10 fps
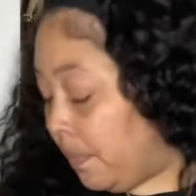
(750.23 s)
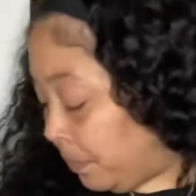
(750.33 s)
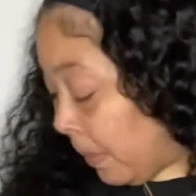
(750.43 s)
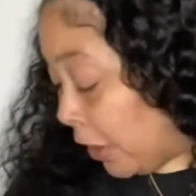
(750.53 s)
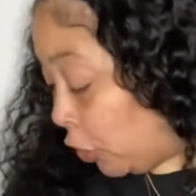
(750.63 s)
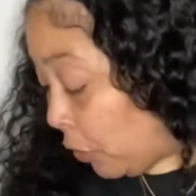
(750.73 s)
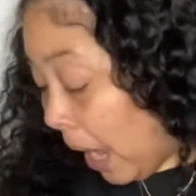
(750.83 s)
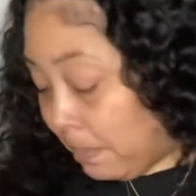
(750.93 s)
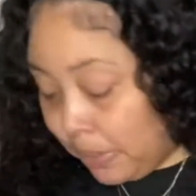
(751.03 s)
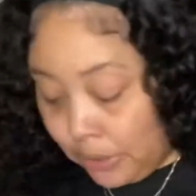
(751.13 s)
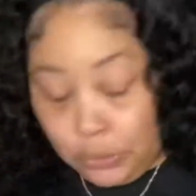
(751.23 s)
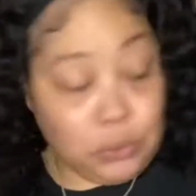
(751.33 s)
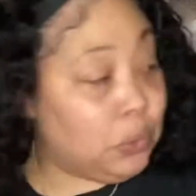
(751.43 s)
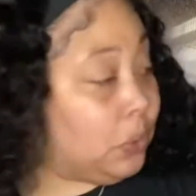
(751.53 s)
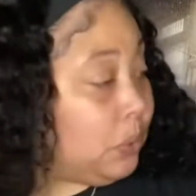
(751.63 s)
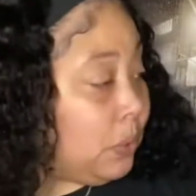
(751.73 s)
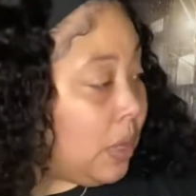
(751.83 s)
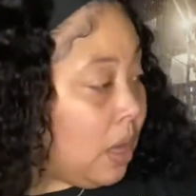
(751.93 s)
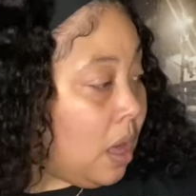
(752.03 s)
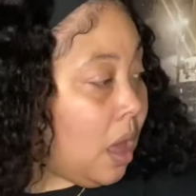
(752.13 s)
straps to
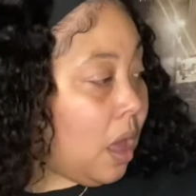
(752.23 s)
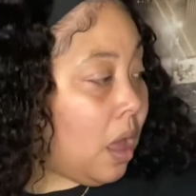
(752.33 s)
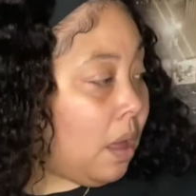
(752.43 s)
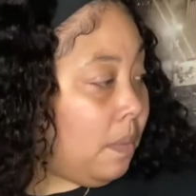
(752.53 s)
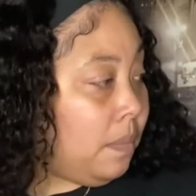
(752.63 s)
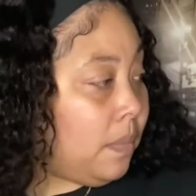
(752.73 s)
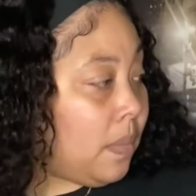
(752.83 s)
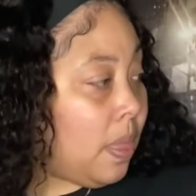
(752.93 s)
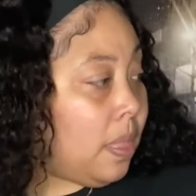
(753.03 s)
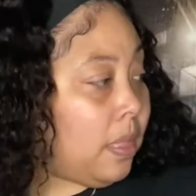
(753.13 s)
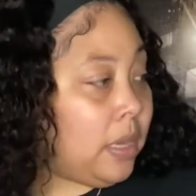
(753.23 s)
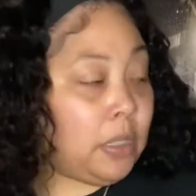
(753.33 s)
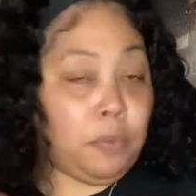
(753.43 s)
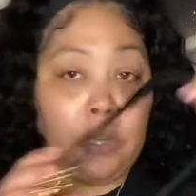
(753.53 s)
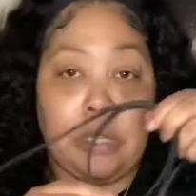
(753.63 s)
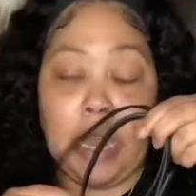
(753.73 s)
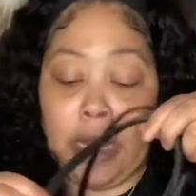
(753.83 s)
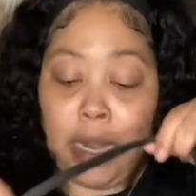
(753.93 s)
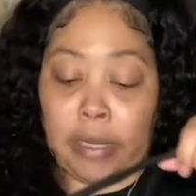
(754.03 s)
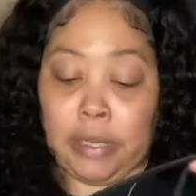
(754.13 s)
this purse. I
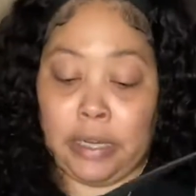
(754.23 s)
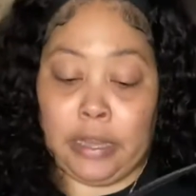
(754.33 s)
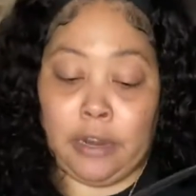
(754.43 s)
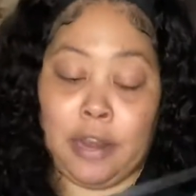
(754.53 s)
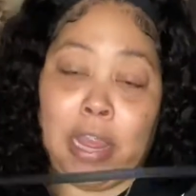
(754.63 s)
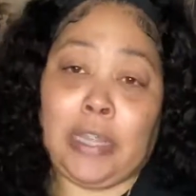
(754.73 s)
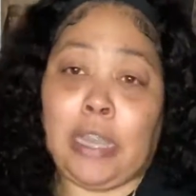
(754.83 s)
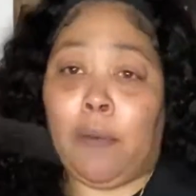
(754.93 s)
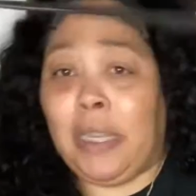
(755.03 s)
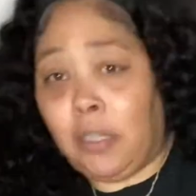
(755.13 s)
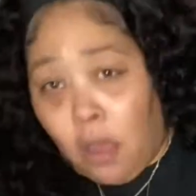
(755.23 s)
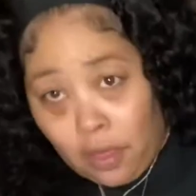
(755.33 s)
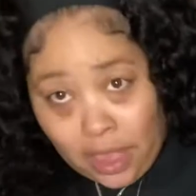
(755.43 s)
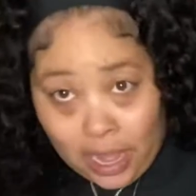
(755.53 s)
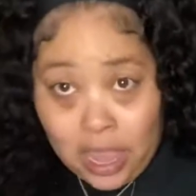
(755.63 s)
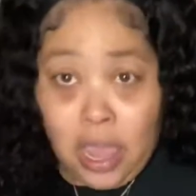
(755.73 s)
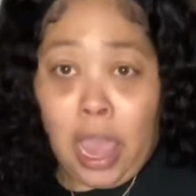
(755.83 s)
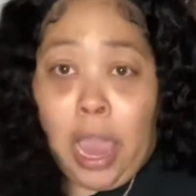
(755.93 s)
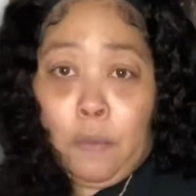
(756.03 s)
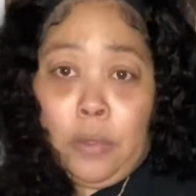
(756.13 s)
connected it there, and that's how I saw that.
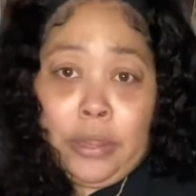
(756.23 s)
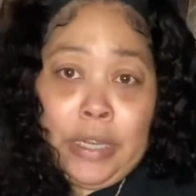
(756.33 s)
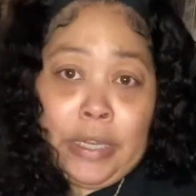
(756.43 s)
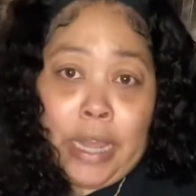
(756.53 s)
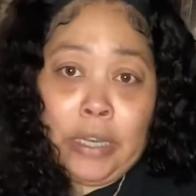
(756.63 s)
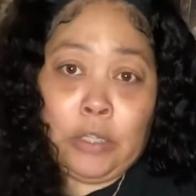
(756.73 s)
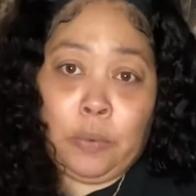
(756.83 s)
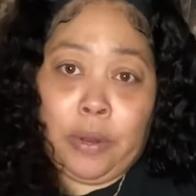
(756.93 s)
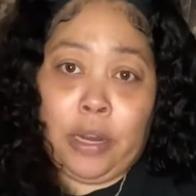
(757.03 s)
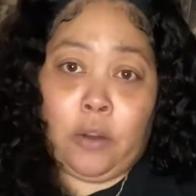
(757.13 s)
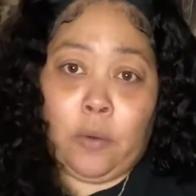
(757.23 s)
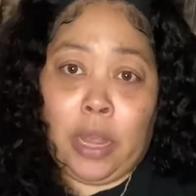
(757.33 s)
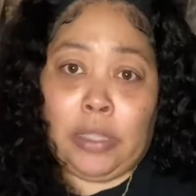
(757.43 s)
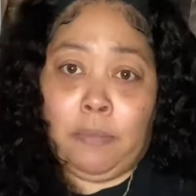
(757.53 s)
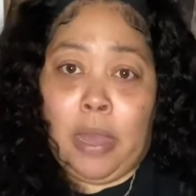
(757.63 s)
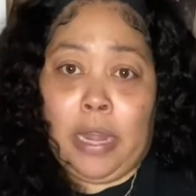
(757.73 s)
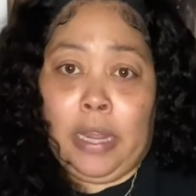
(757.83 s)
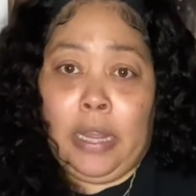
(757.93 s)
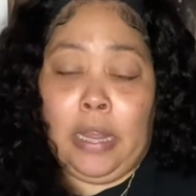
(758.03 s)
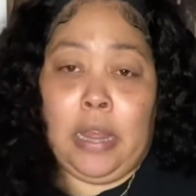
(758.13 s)
I did like to wear it crossbody
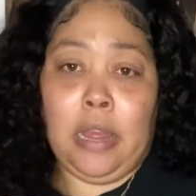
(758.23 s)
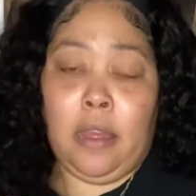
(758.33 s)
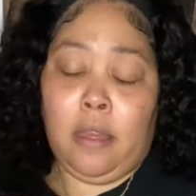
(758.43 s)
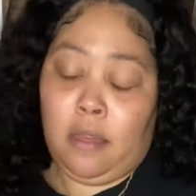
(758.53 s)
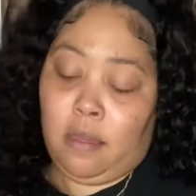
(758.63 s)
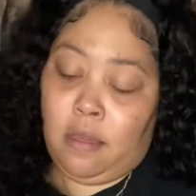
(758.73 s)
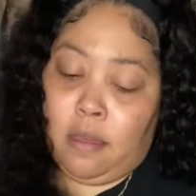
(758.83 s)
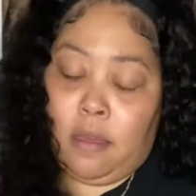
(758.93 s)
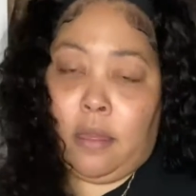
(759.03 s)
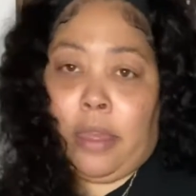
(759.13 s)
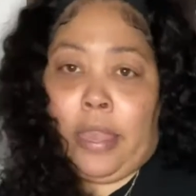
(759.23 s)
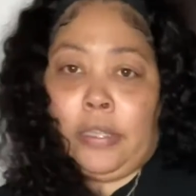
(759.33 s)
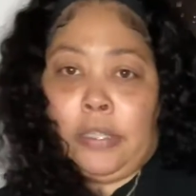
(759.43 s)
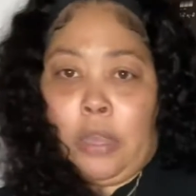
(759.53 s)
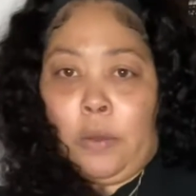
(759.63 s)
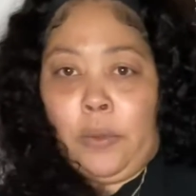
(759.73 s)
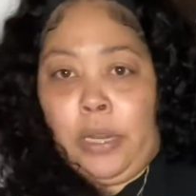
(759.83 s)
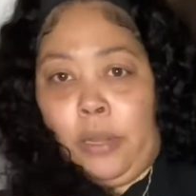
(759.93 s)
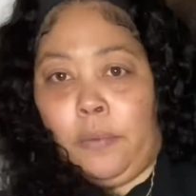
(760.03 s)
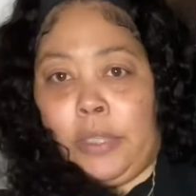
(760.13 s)
like so, and
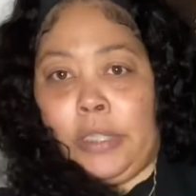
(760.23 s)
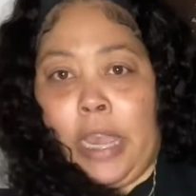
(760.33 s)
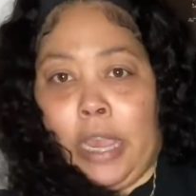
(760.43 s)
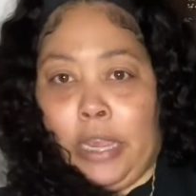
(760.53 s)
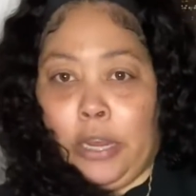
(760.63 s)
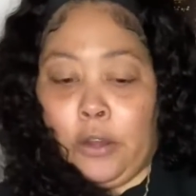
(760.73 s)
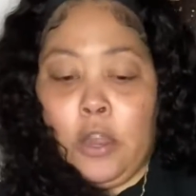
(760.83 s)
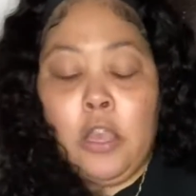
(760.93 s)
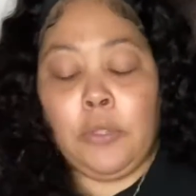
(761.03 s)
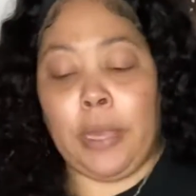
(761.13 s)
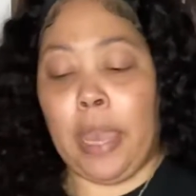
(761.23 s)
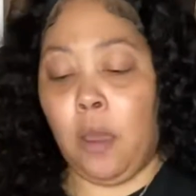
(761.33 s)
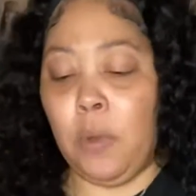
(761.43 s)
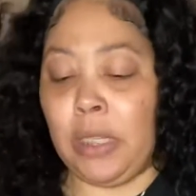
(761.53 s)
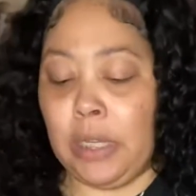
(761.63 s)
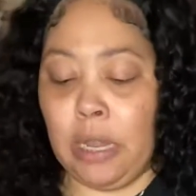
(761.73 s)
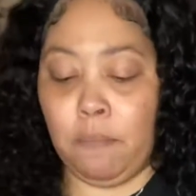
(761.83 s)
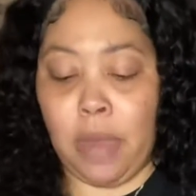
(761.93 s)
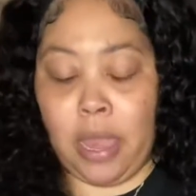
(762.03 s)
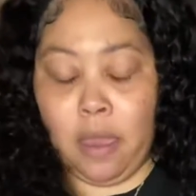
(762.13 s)
it will just hang here. So I can't wait to get
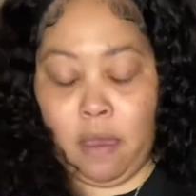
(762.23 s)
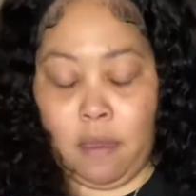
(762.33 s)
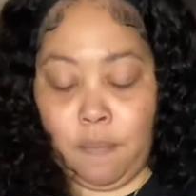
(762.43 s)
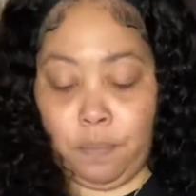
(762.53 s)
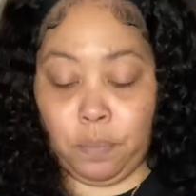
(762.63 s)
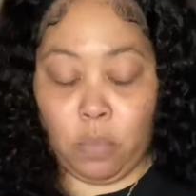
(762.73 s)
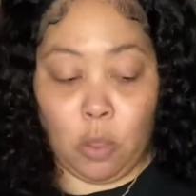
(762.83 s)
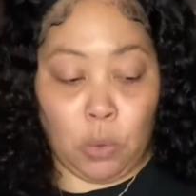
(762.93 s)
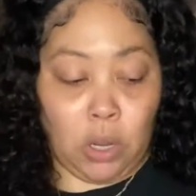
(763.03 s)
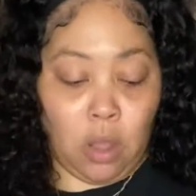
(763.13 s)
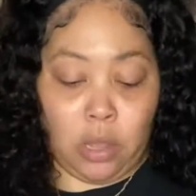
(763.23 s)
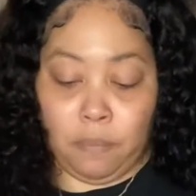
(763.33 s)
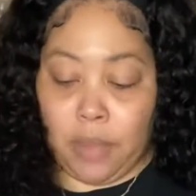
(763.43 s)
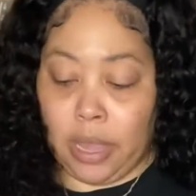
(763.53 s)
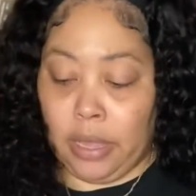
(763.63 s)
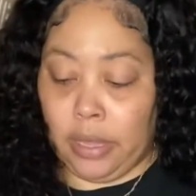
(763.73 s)
my what do you call it, my